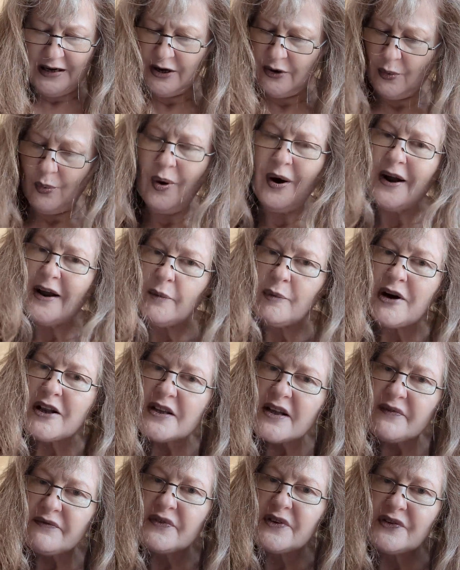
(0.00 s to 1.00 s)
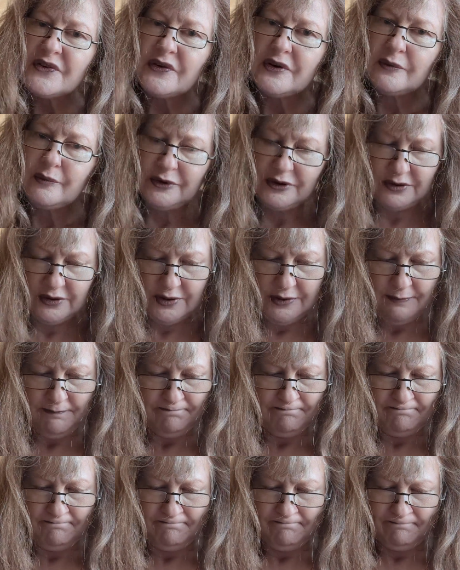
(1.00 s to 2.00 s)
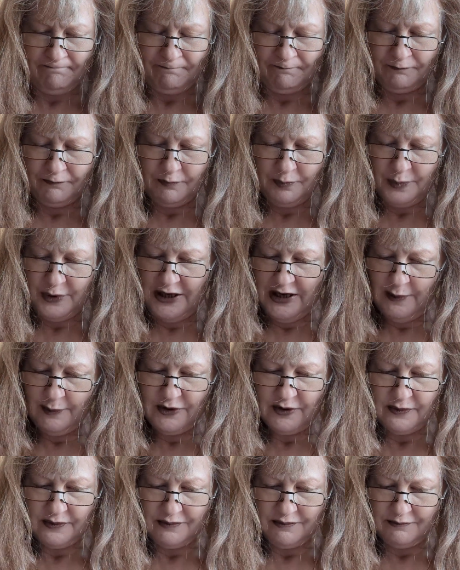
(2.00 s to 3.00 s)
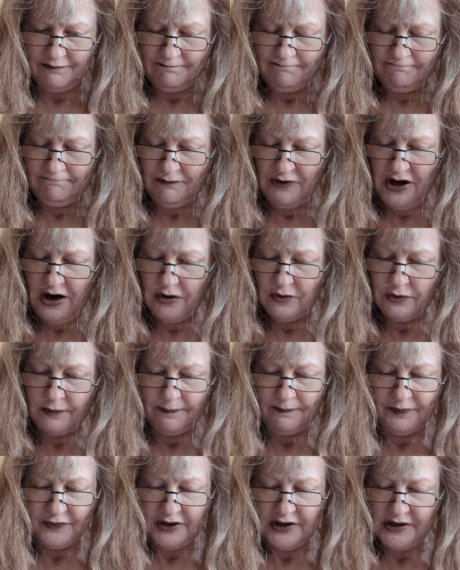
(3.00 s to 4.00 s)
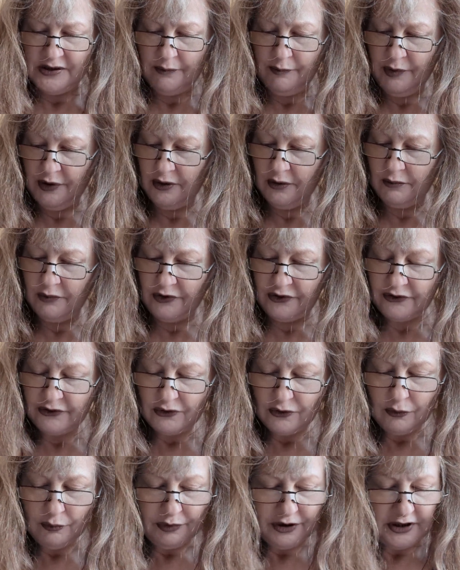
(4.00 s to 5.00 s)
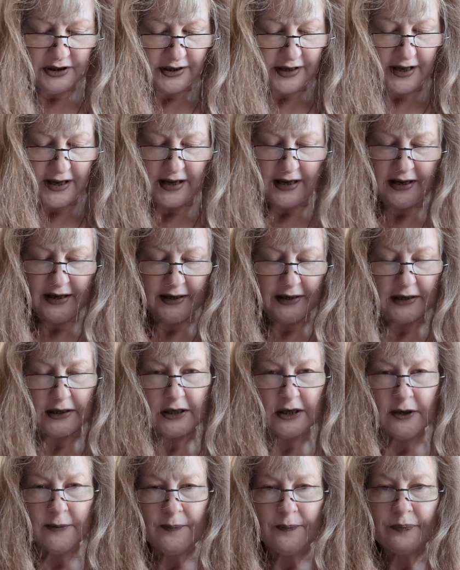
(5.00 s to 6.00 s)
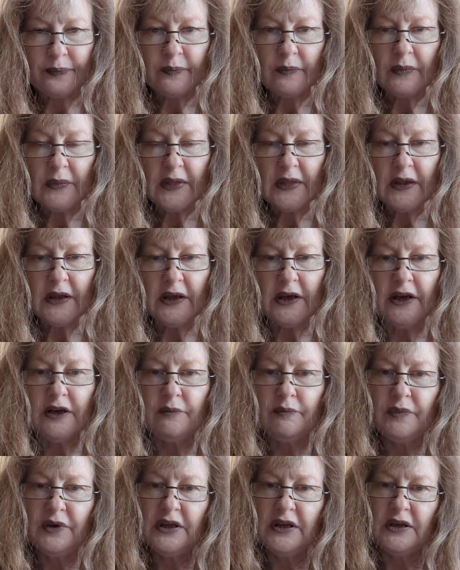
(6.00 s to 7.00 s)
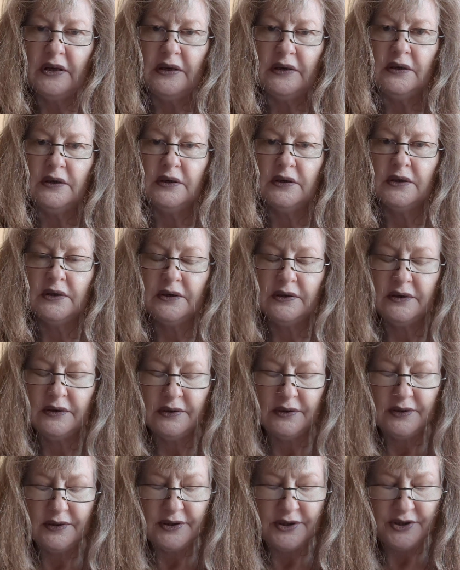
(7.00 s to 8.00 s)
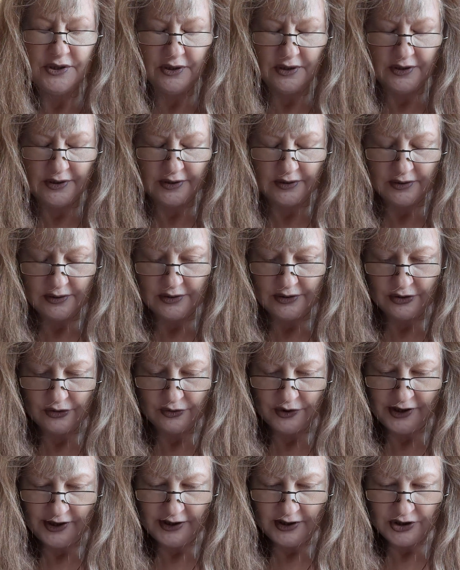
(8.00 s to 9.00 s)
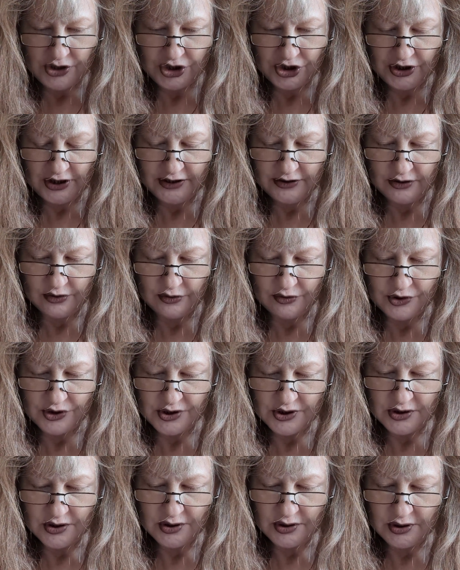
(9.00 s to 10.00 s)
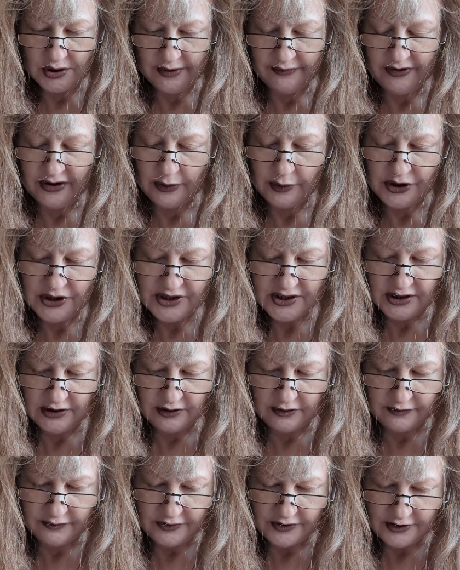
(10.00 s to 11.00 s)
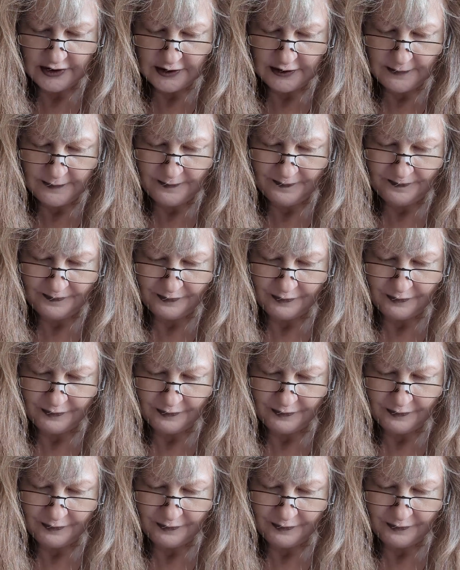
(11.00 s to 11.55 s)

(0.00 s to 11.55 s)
I don't know why, but I left the cinema. Perhaps now Isabel will soon be a hag, and me, dark gray shadows of ourselves.